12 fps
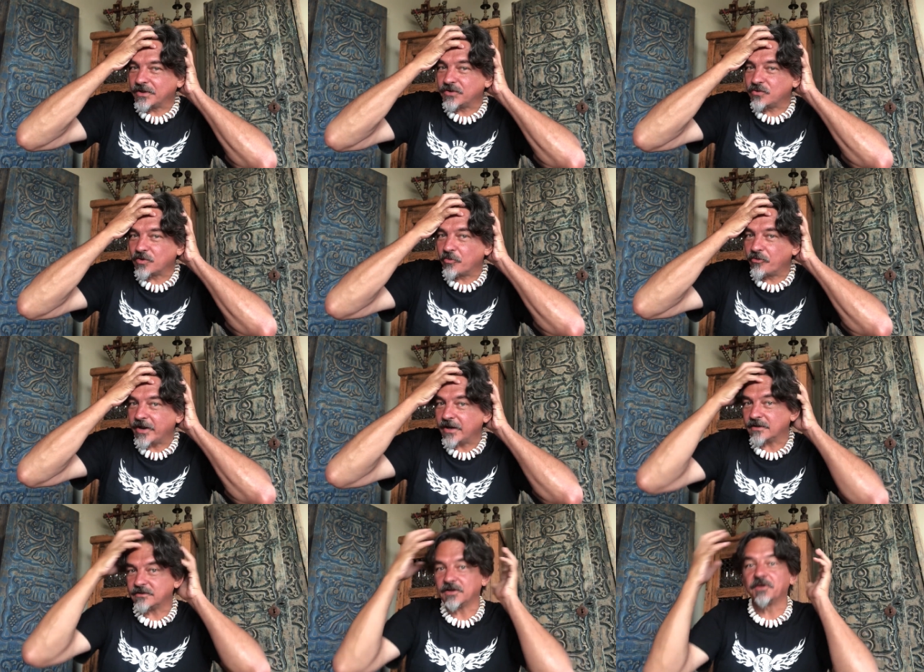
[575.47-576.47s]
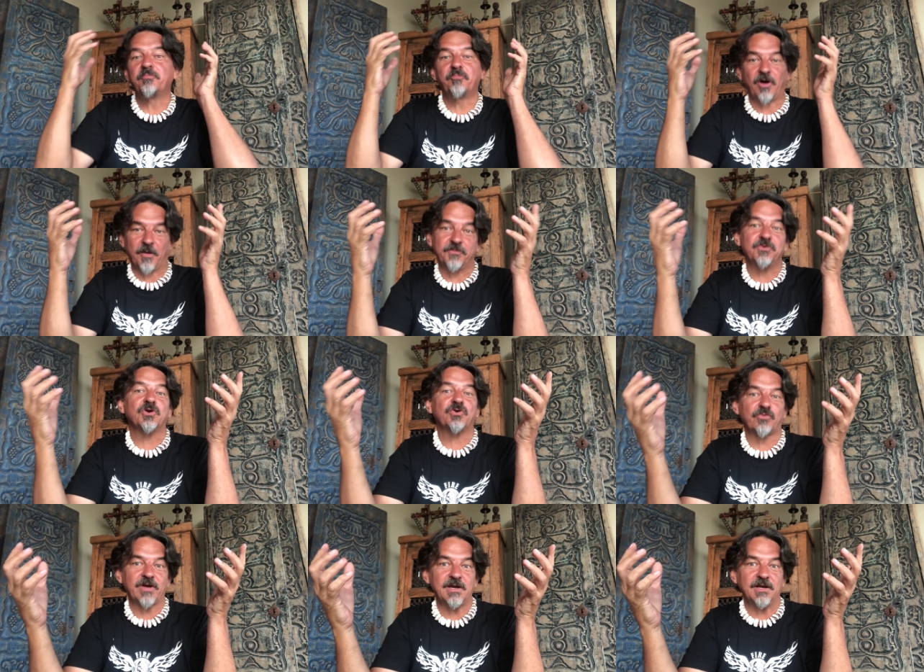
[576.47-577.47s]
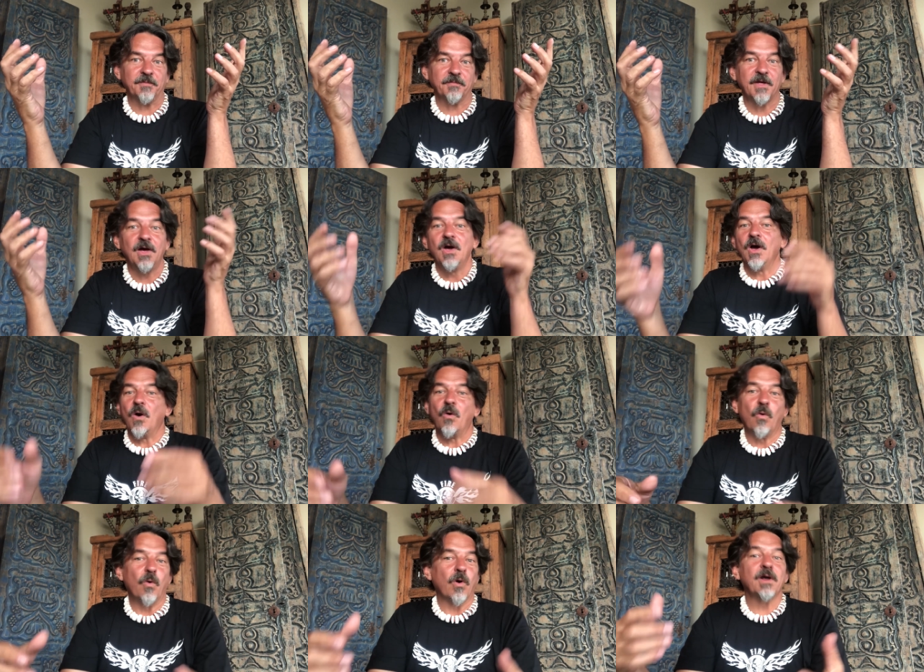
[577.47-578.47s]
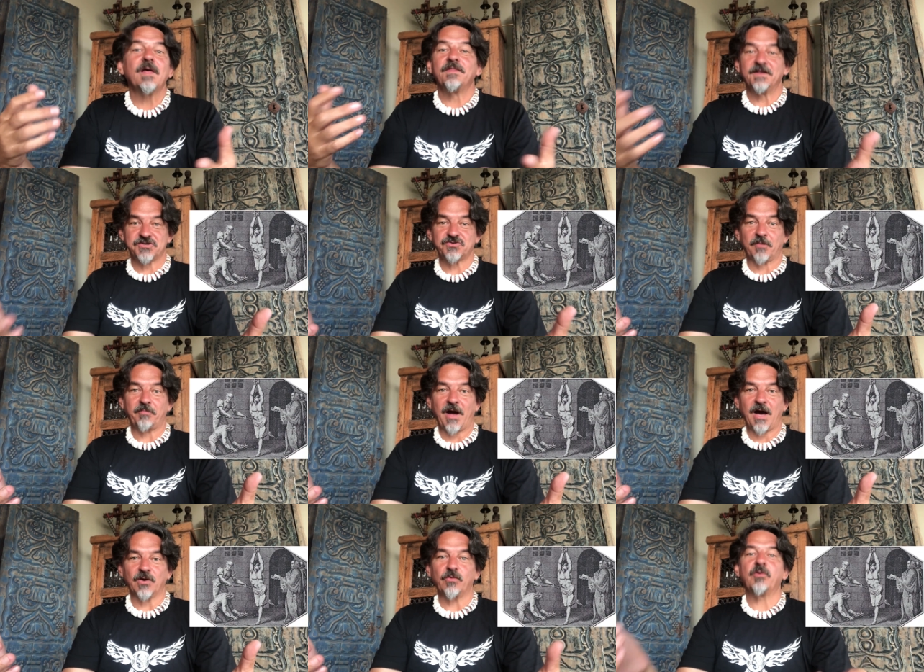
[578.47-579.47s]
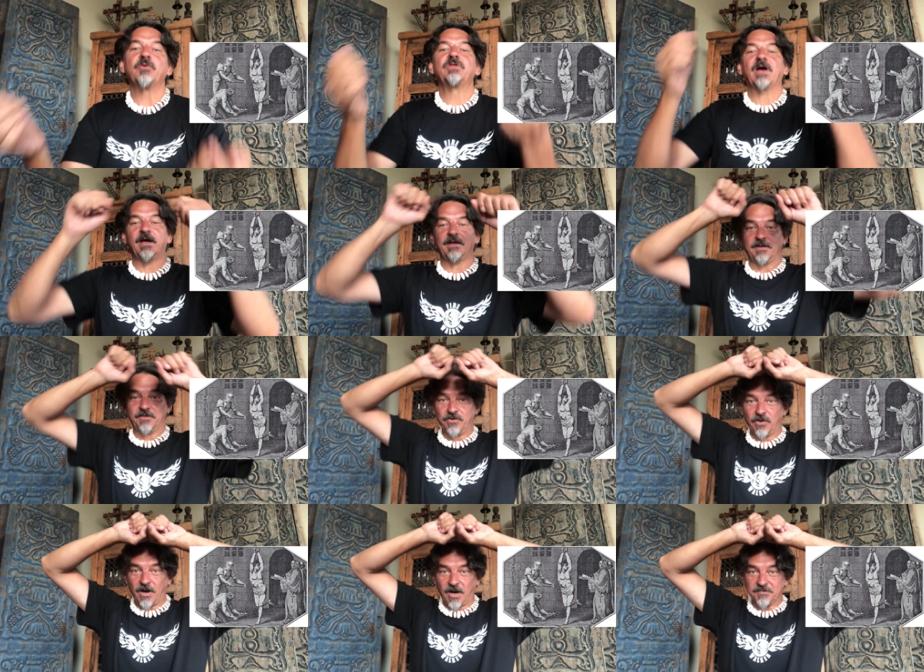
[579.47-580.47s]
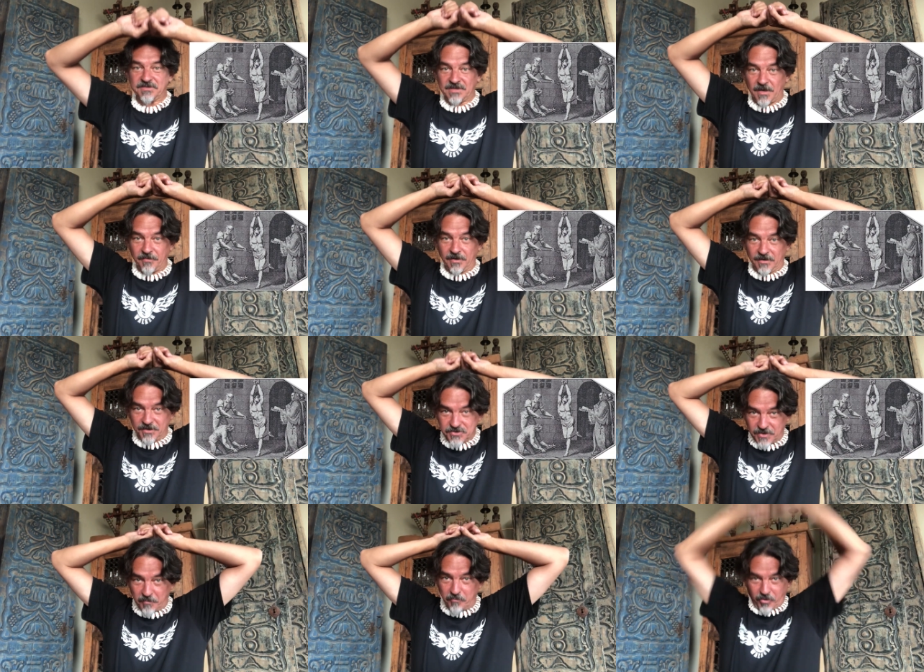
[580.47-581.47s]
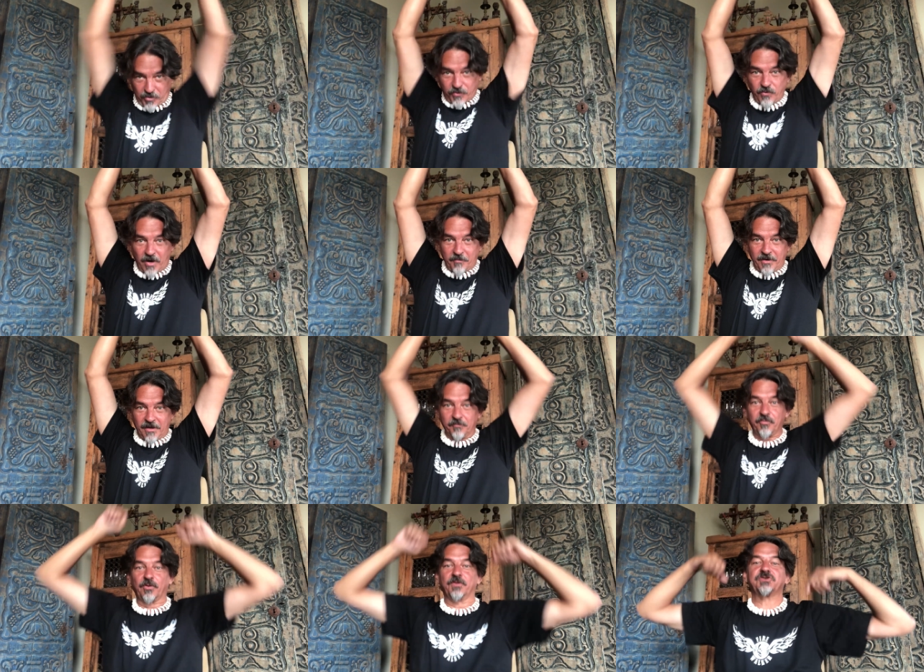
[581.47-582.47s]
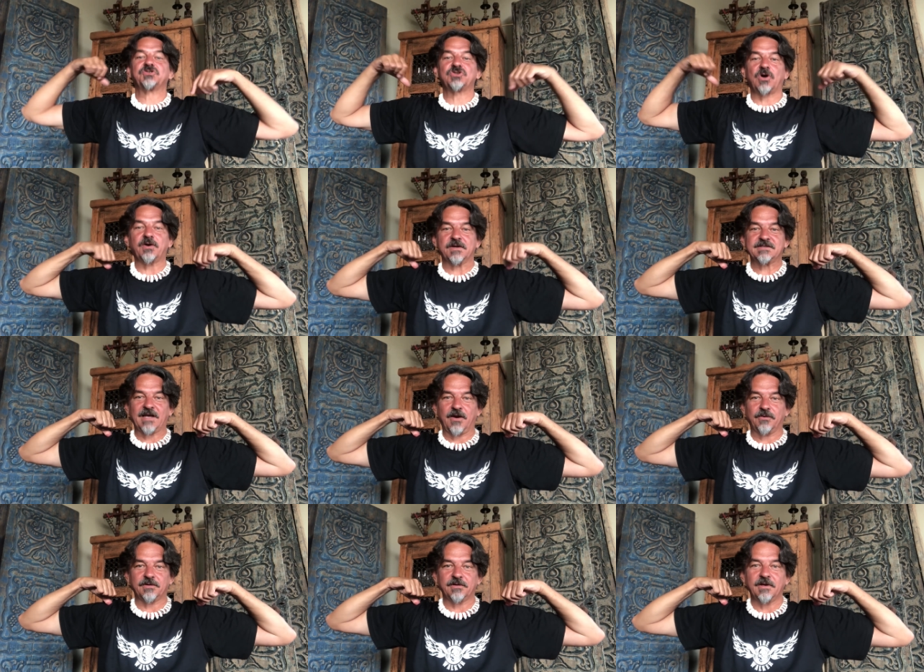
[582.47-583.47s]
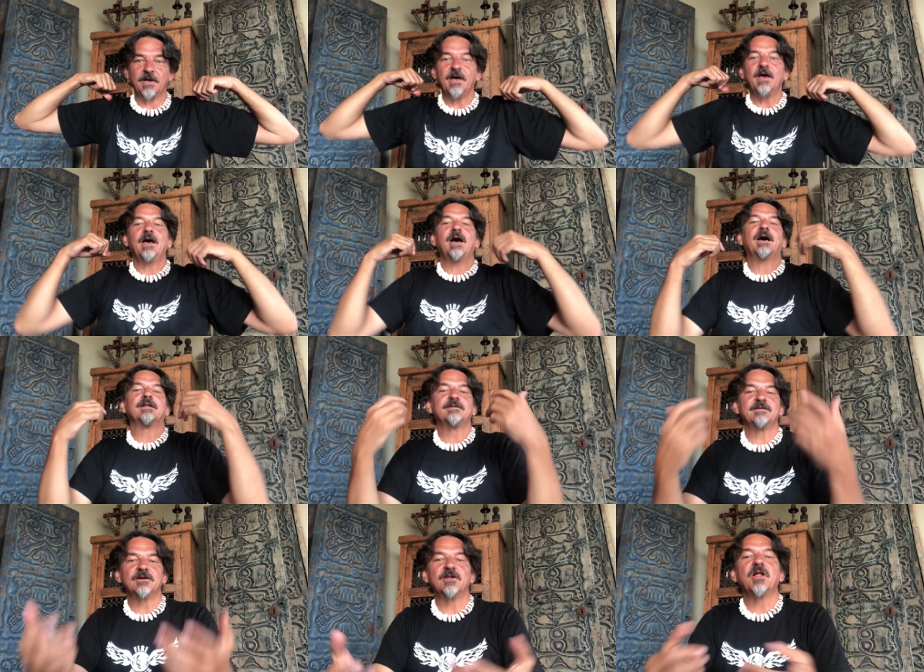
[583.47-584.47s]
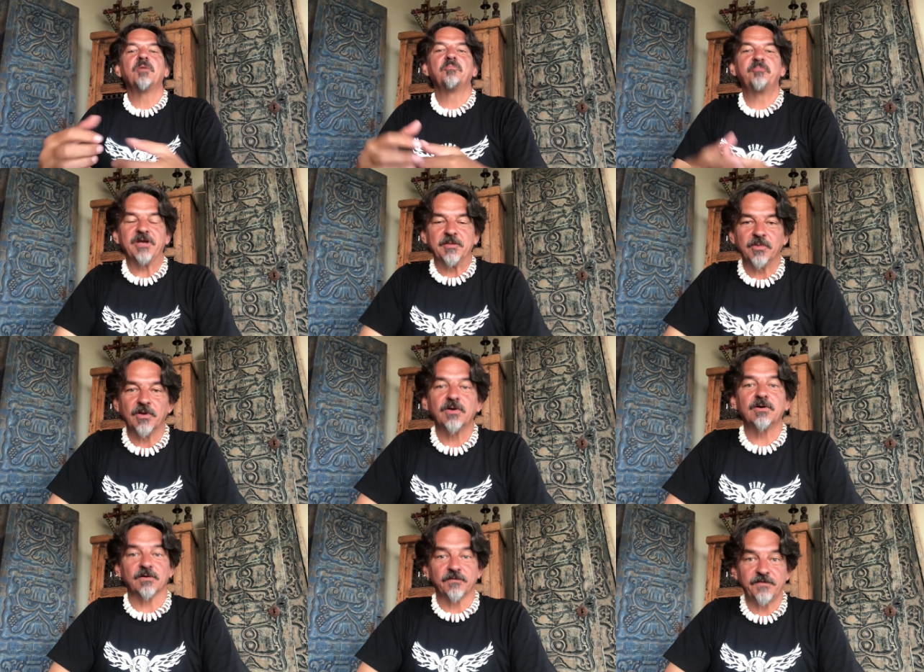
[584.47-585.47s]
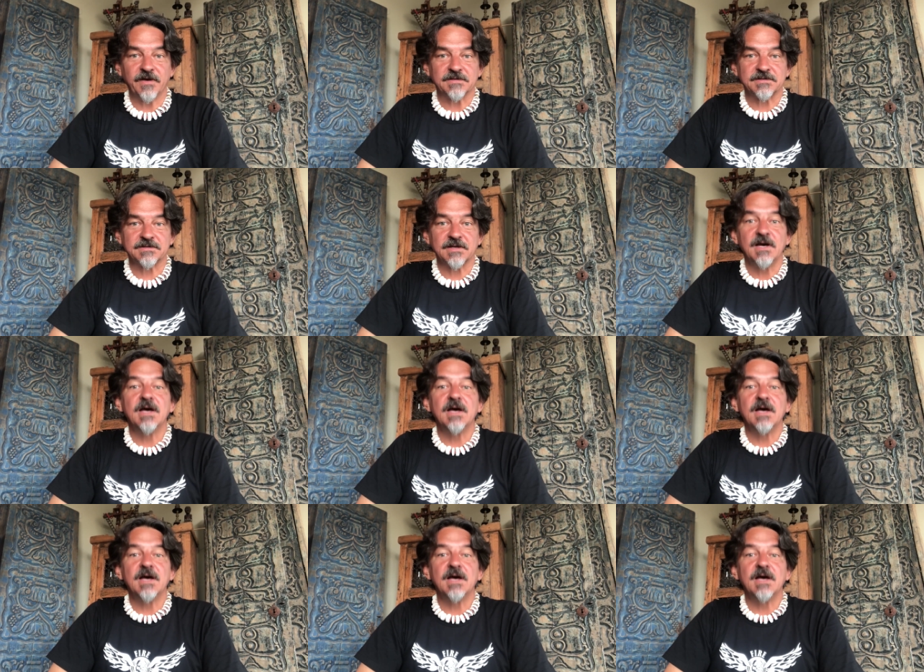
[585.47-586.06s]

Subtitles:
into your brain until it popped your cranium. Or the strappato, where would tie your arms up and literally pull you up and pull the sockets out until people confessed.